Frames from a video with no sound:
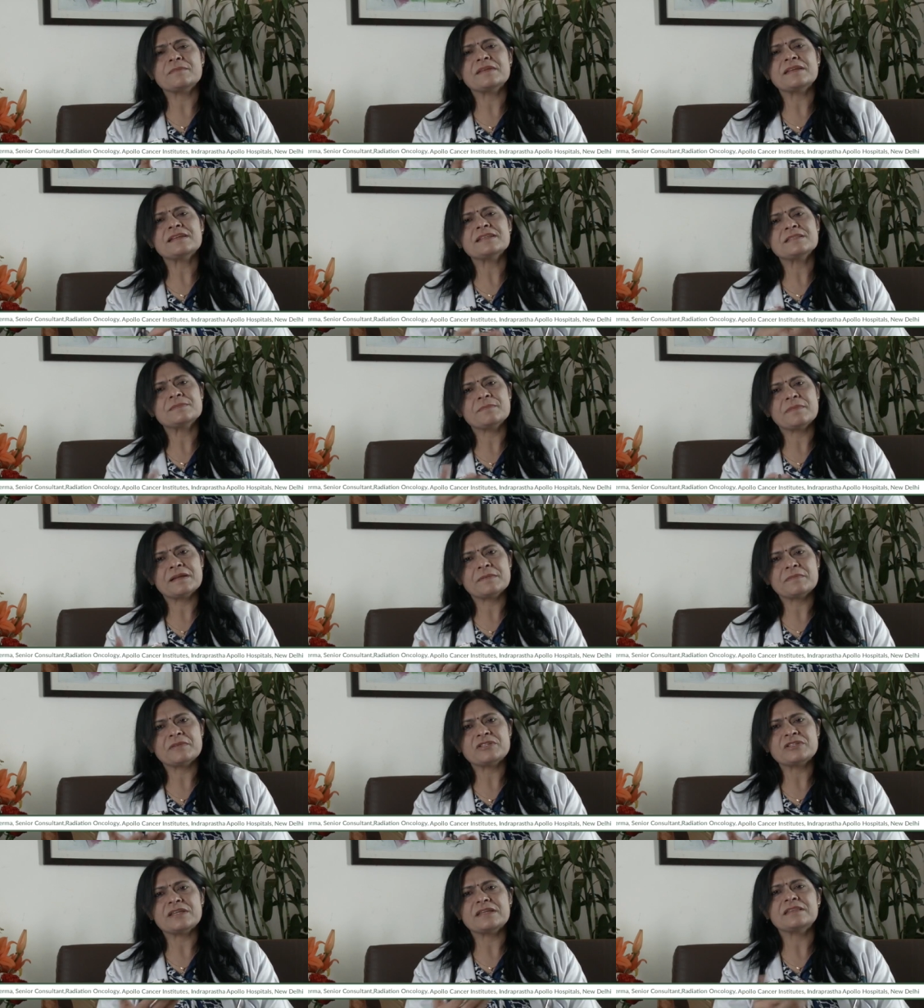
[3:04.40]
minutes, but
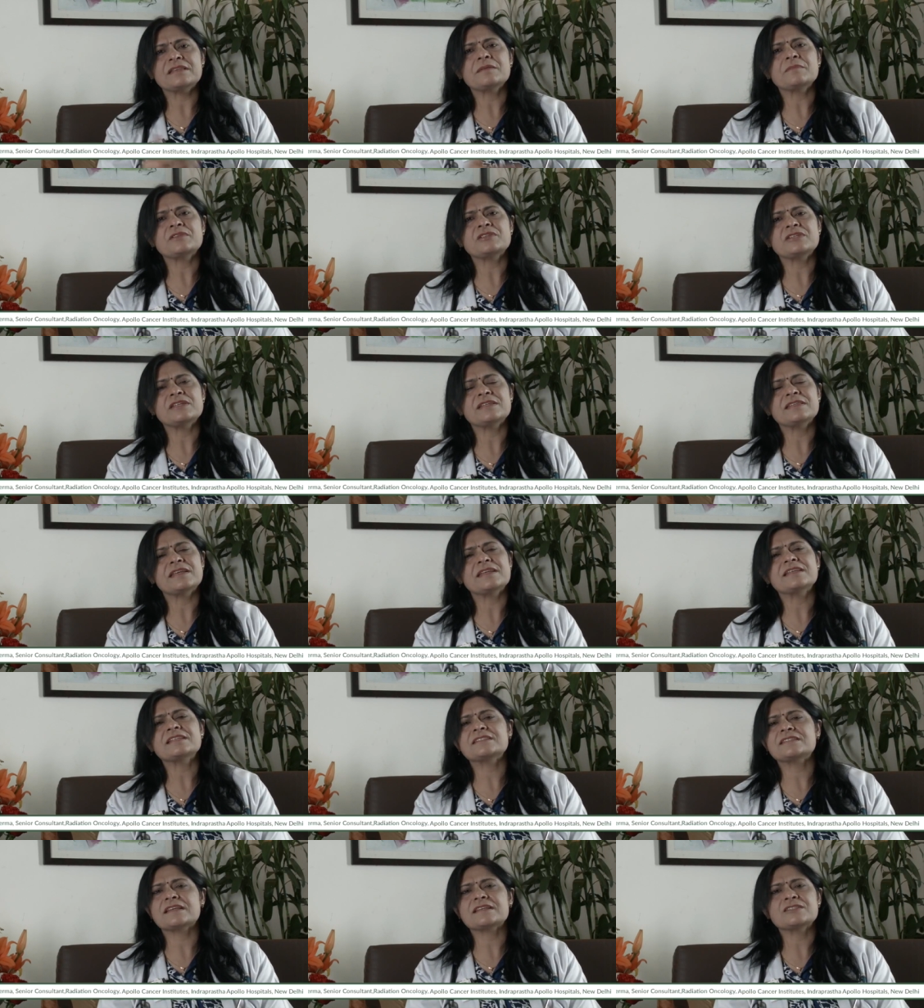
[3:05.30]
in the machine, there
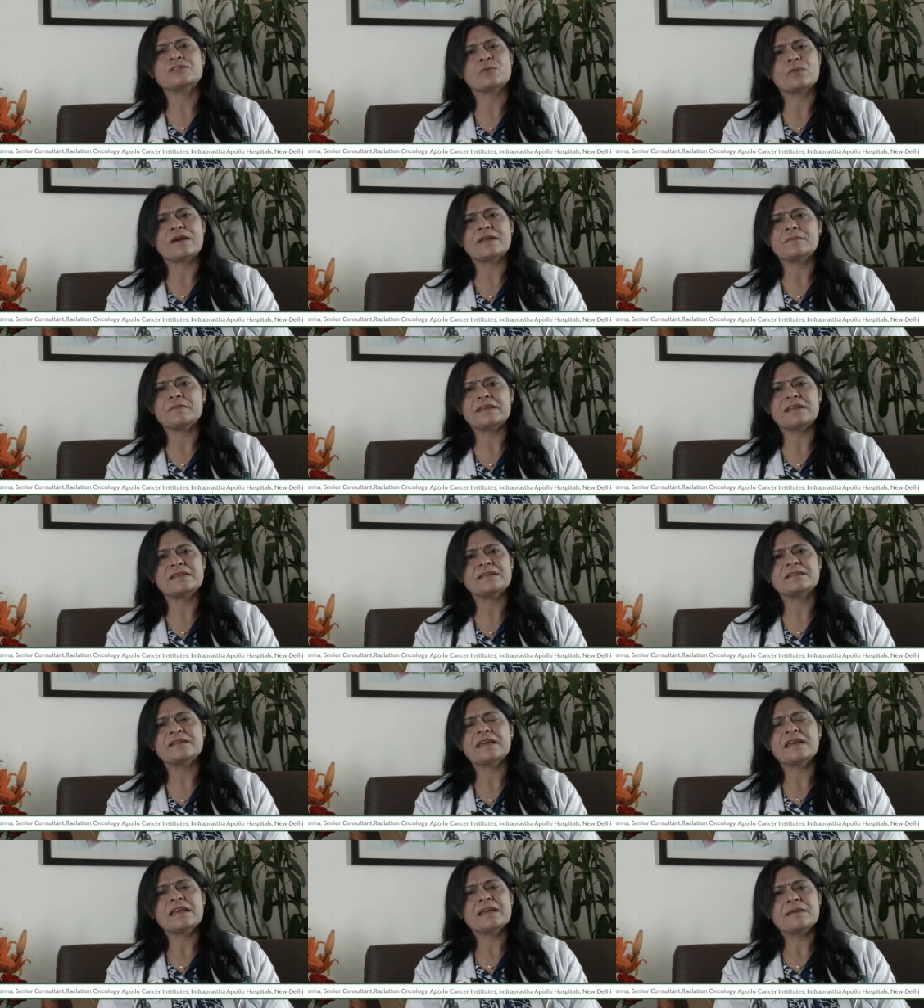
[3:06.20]
is just 1 minute,
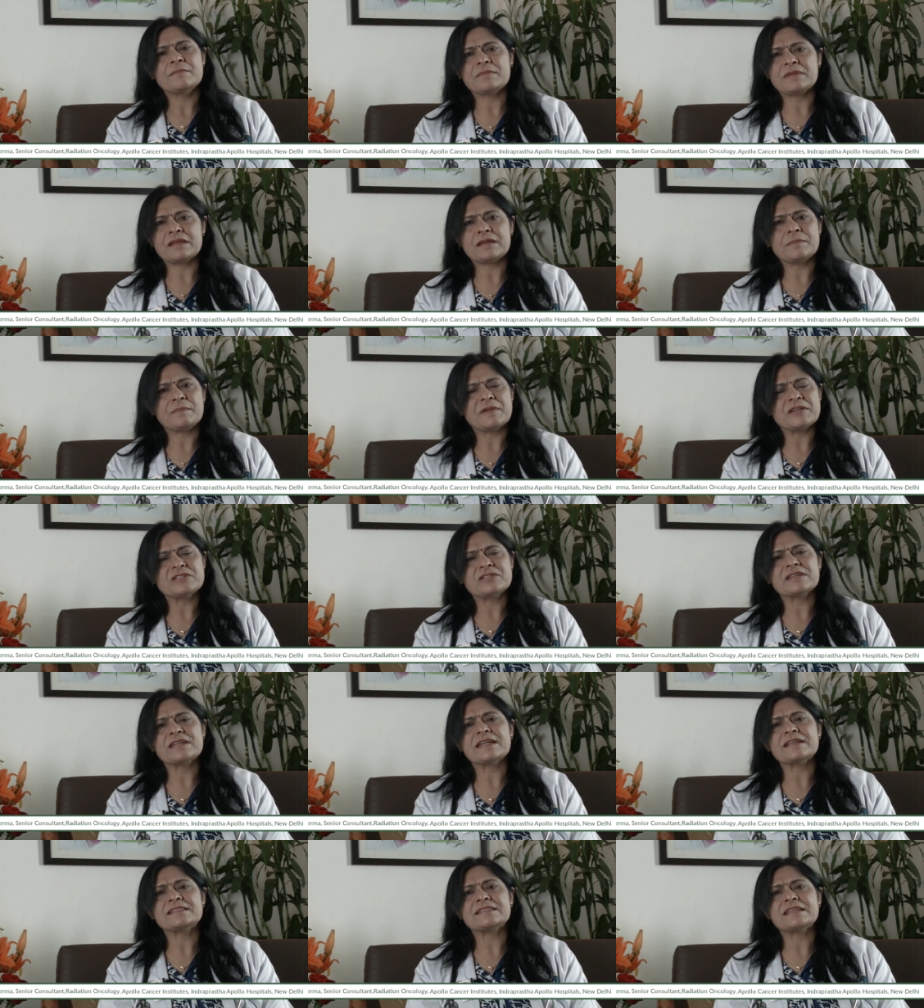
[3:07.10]

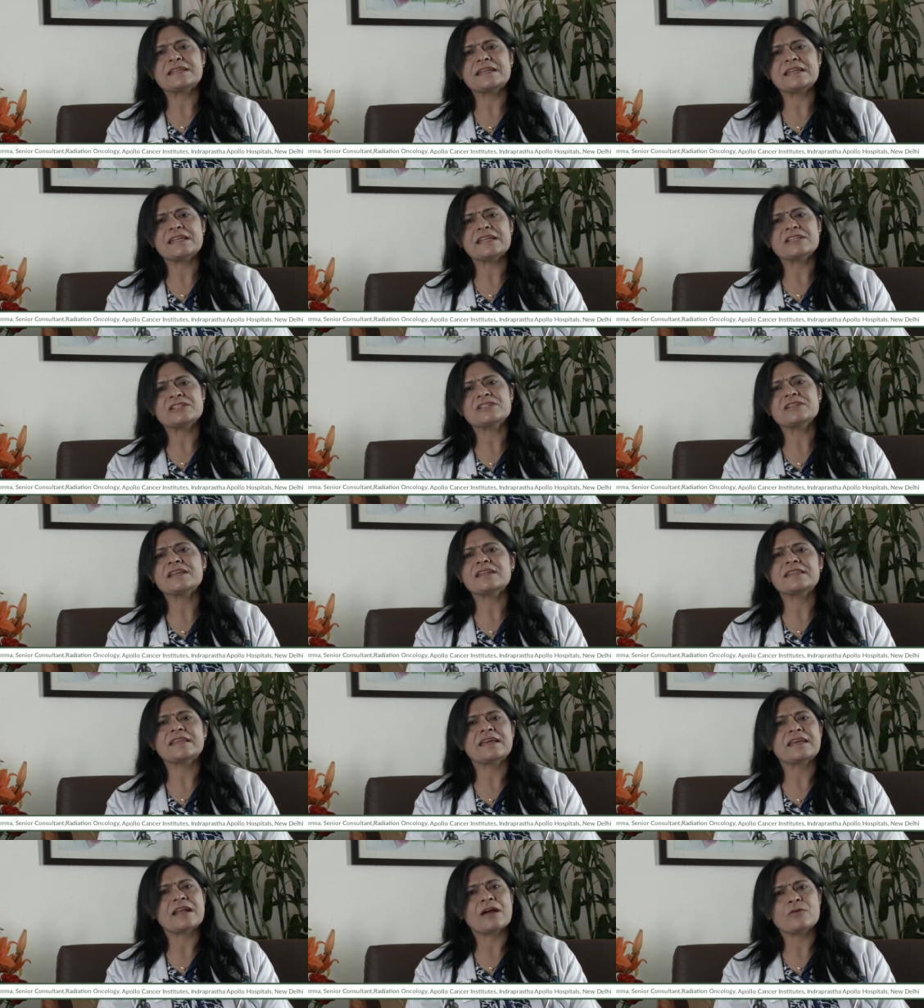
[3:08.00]
patient gets the radiation
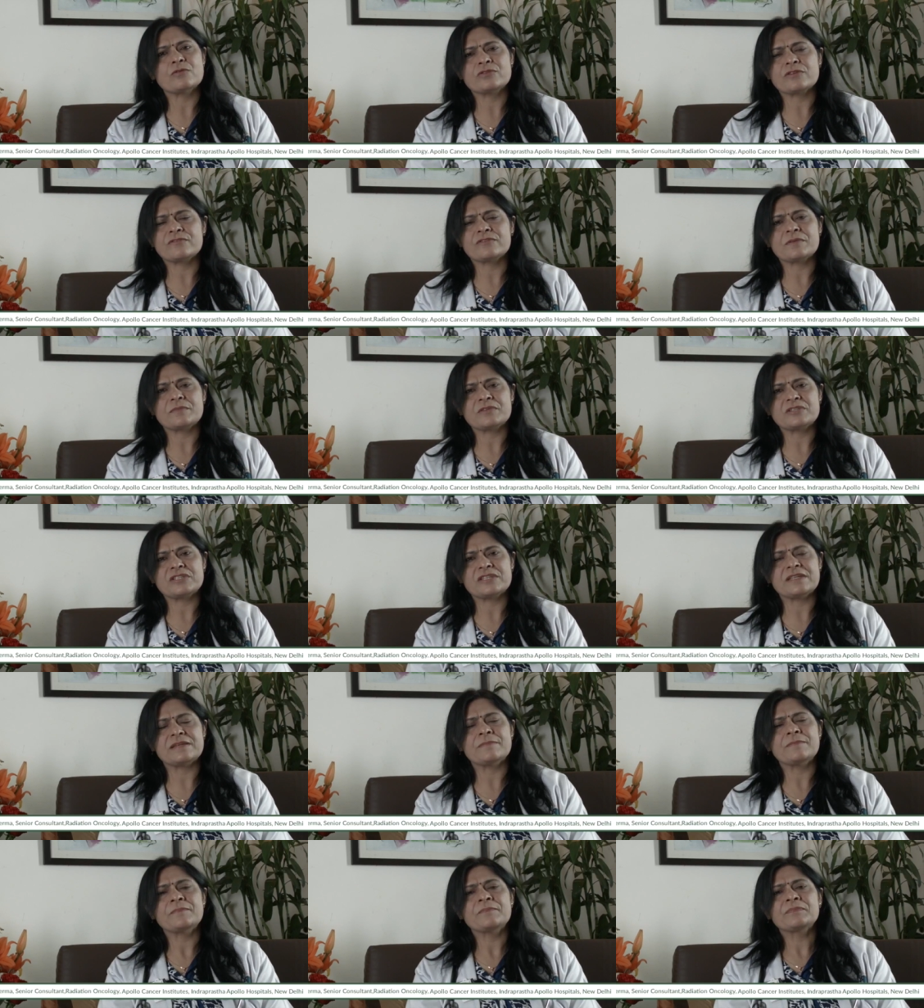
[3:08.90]
and they are out of the
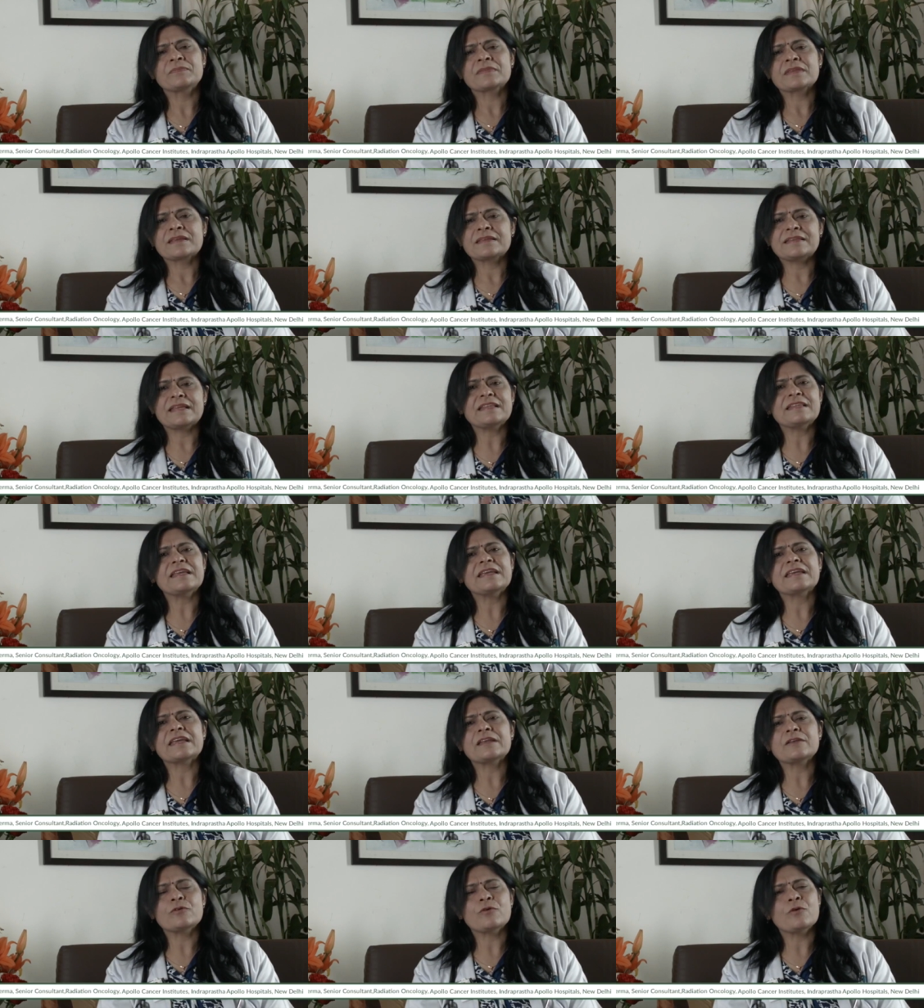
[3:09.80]
machine. Then they
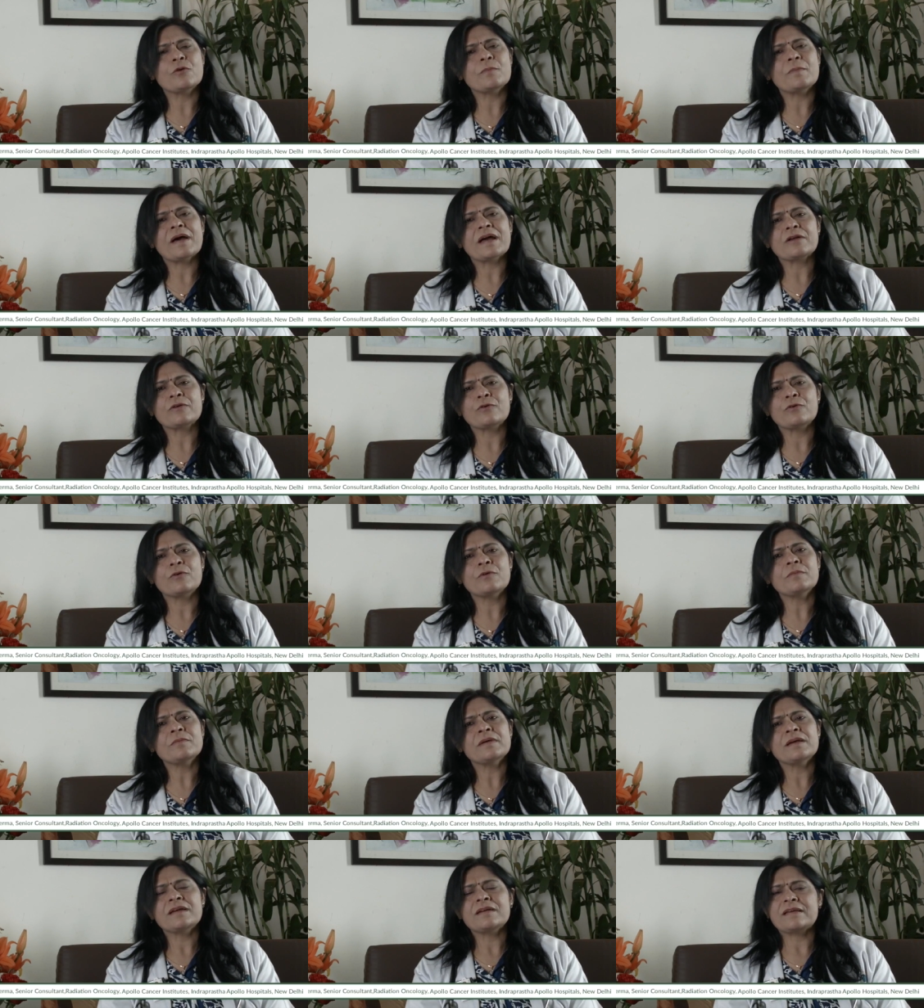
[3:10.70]
can go back
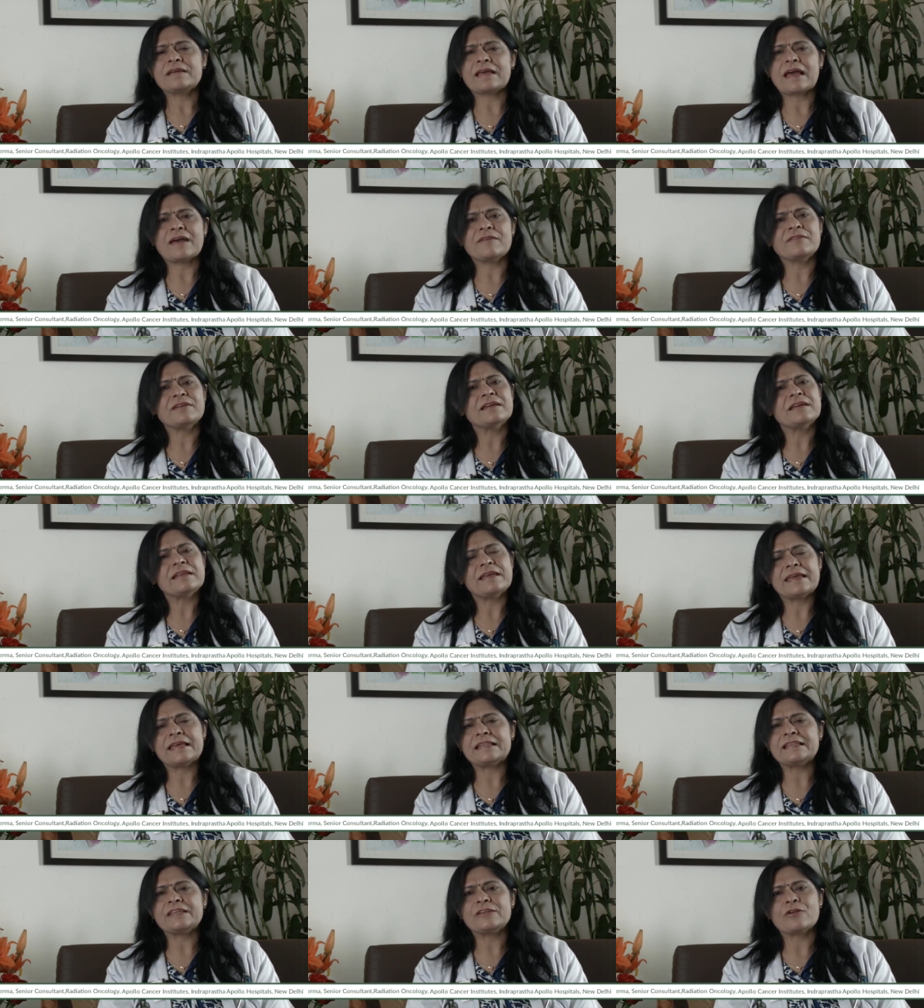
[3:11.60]
home having a
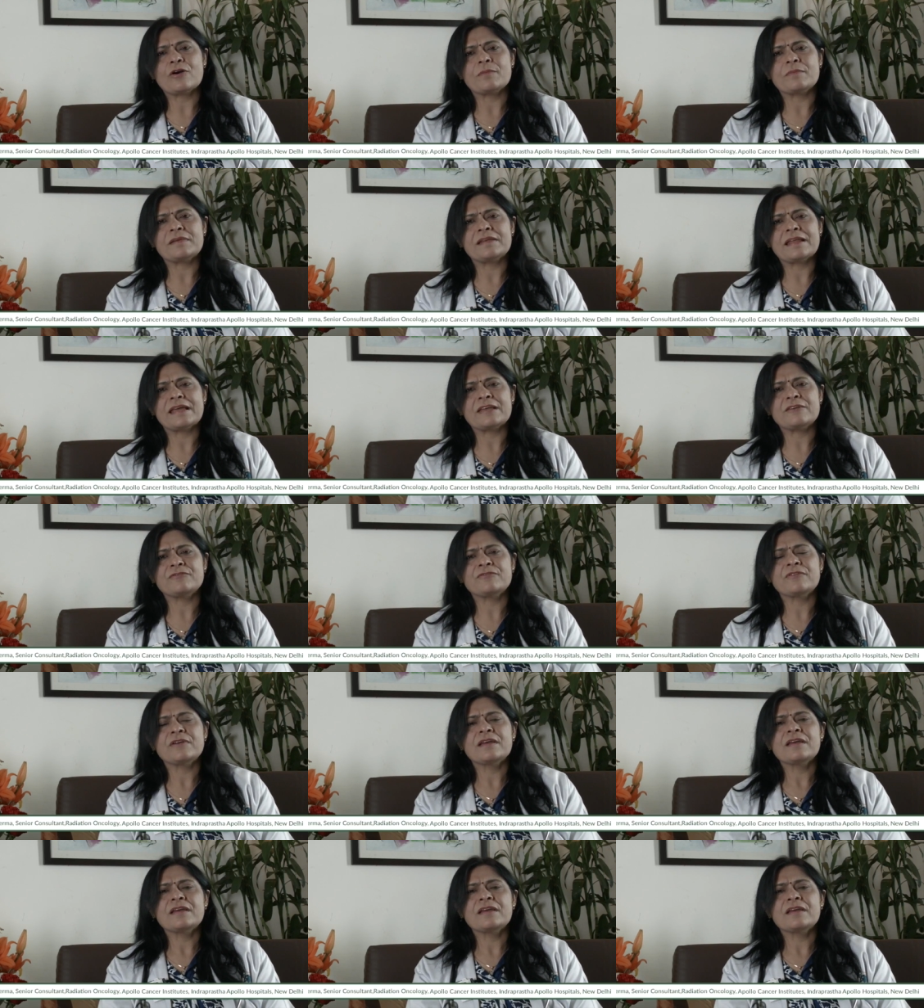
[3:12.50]
healthy, normal life.